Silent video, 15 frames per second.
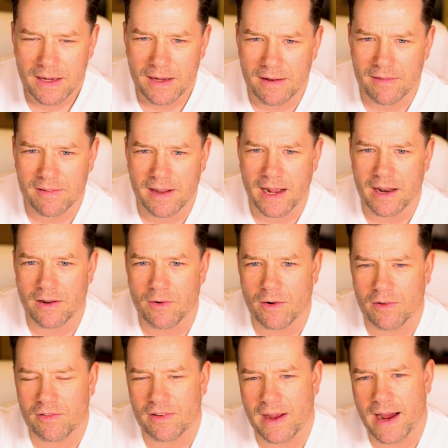inside of
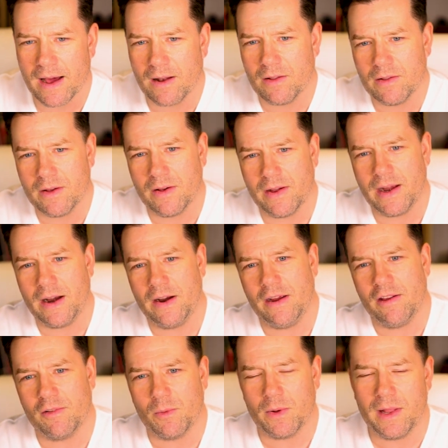North Seattle, little
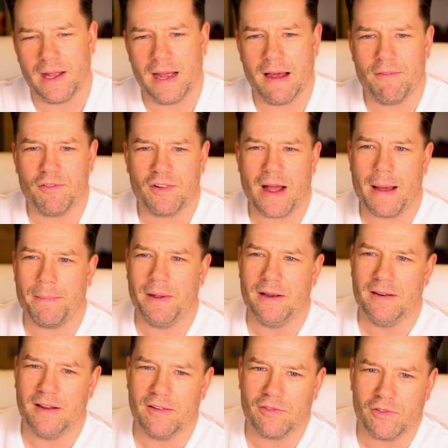areas where they have shopping
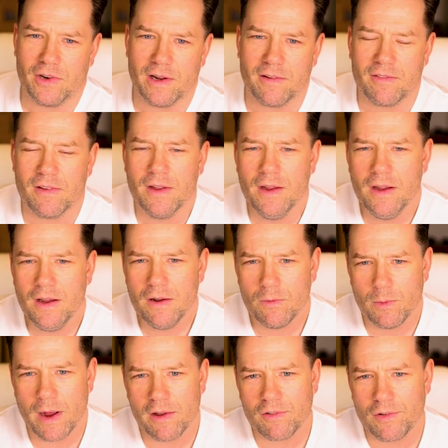districts,
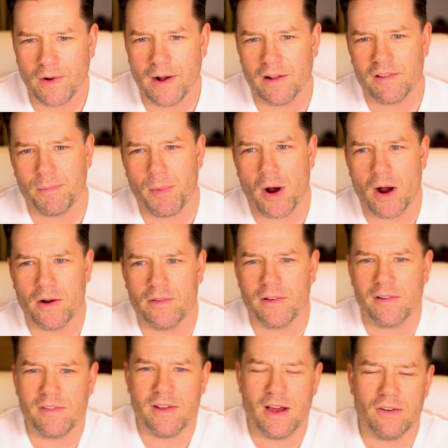restaurants, bars,
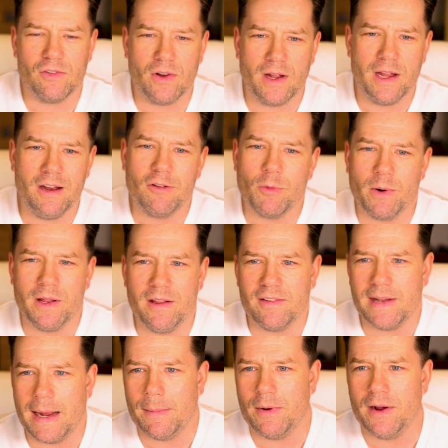etc. Each one of
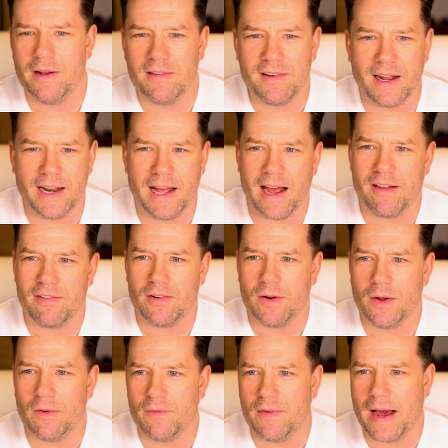these neighborhoods kind of has
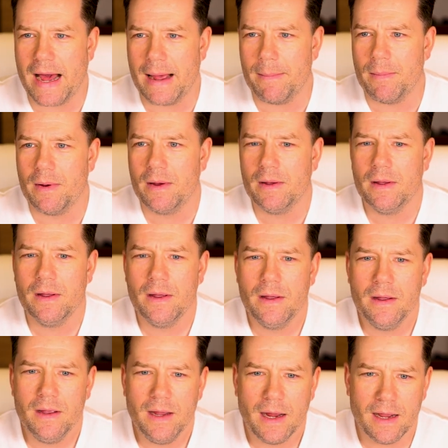their own vibe.
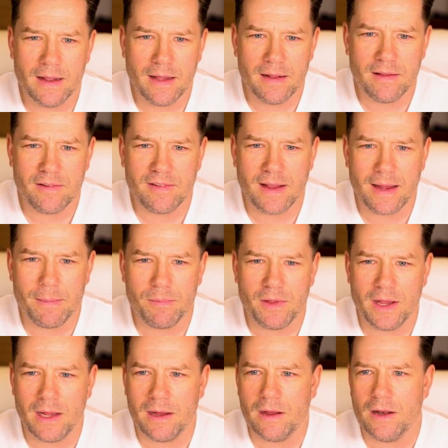And then the same
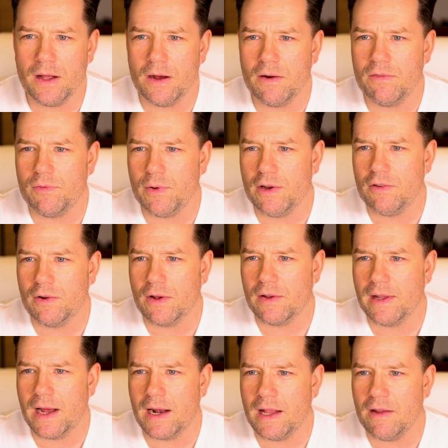thing, you know, if we drill
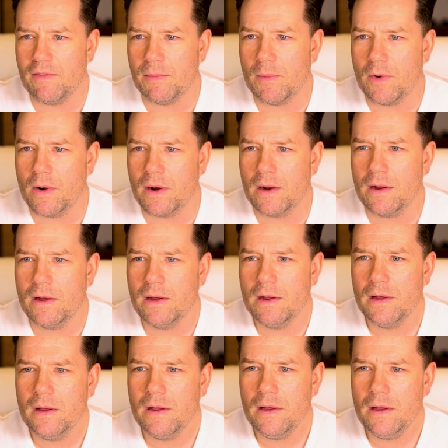down even more,
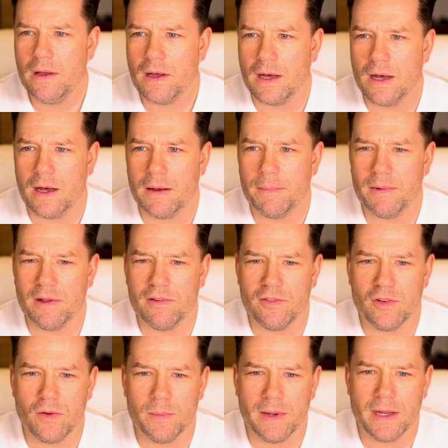I'm going to
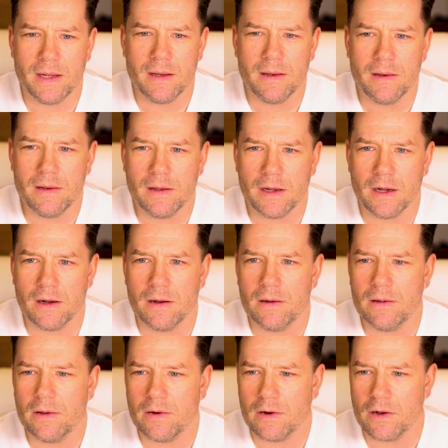zoom in here
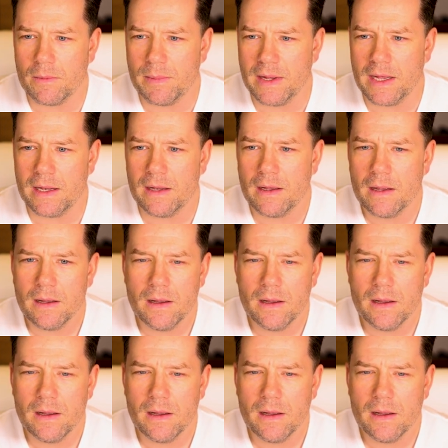a little bit.